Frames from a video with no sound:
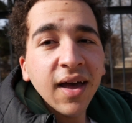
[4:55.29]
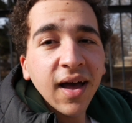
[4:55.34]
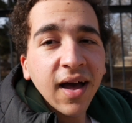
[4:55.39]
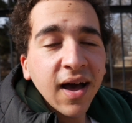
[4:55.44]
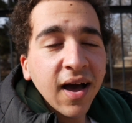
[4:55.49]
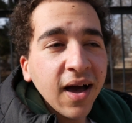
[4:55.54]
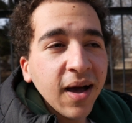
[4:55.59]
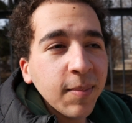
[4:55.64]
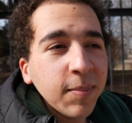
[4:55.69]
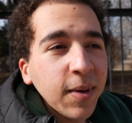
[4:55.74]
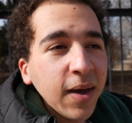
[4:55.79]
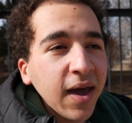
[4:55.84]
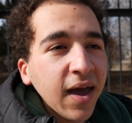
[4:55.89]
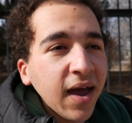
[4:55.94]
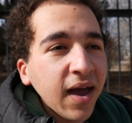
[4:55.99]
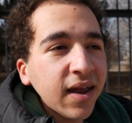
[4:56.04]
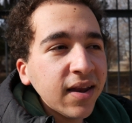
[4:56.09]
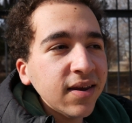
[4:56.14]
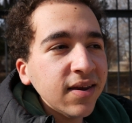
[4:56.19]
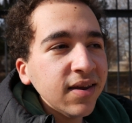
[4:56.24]

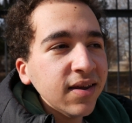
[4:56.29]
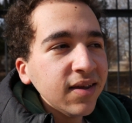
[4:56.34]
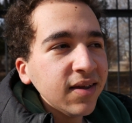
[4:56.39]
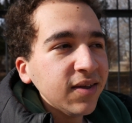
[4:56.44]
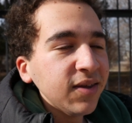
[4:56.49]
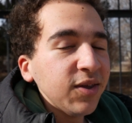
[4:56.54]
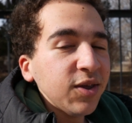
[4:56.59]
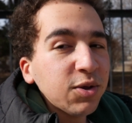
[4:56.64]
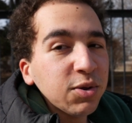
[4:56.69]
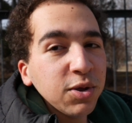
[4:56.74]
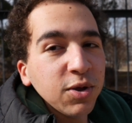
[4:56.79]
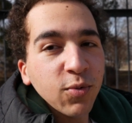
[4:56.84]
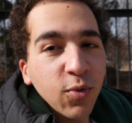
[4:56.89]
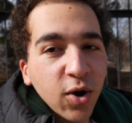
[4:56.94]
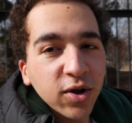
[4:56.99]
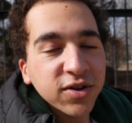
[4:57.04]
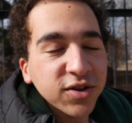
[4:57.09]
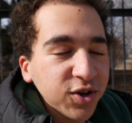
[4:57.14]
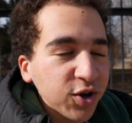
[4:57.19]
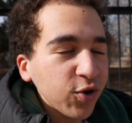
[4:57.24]
and he
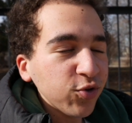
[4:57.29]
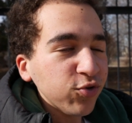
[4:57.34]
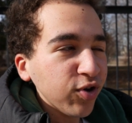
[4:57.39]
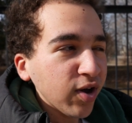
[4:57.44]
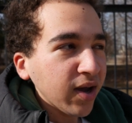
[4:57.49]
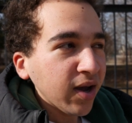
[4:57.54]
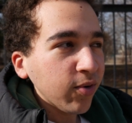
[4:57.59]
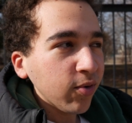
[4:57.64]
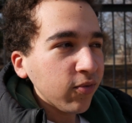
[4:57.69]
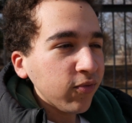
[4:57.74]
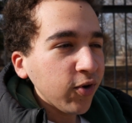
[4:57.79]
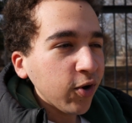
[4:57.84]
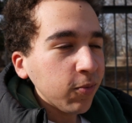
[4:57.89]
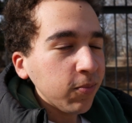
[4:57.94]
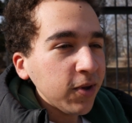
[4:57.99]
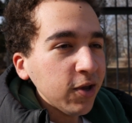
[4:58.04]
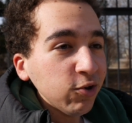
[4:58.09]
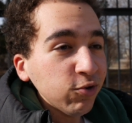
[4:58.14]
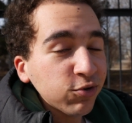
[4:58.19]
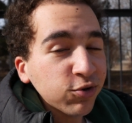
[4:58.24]
wants to go check out Riviera
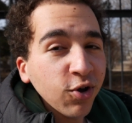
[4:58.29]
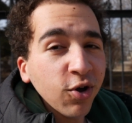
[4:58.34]
Beach,